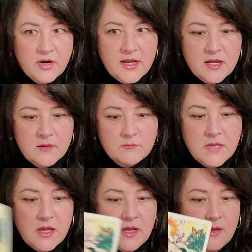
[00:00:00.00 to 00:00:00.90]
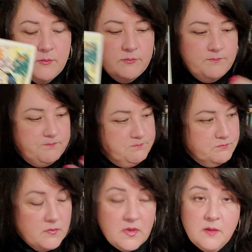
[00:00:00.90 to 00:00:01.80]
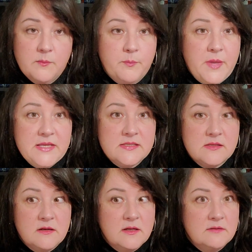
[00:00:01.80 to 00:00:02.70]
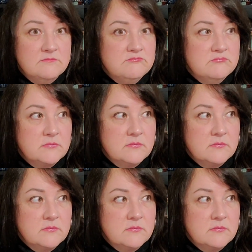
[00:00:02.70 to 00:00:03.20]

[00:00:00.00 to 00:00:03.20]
him based on